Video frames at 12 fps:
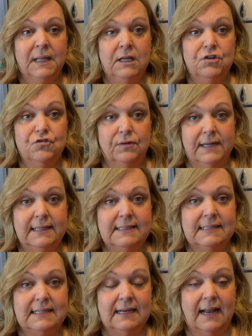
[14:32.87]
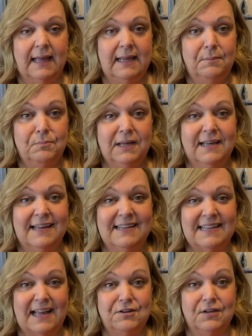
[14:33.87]
drinks tonight, because
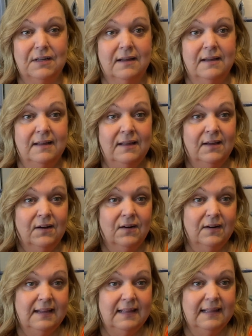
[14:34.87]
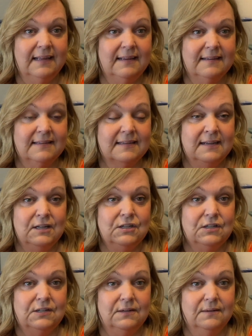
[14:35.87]
I took Hercules
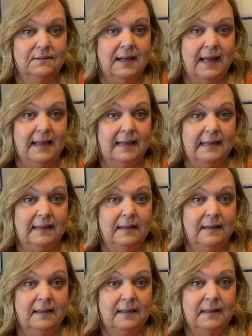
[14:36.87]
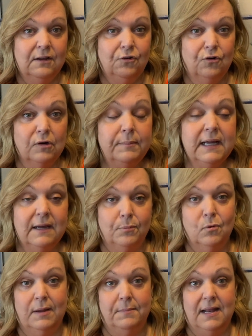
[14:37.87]
to a grooming
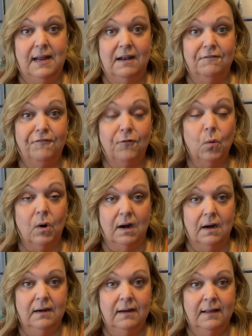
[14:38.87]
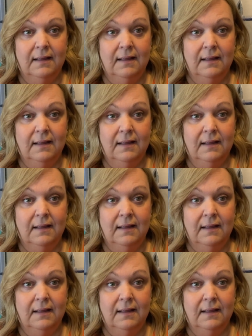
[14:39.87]
appointment at 4.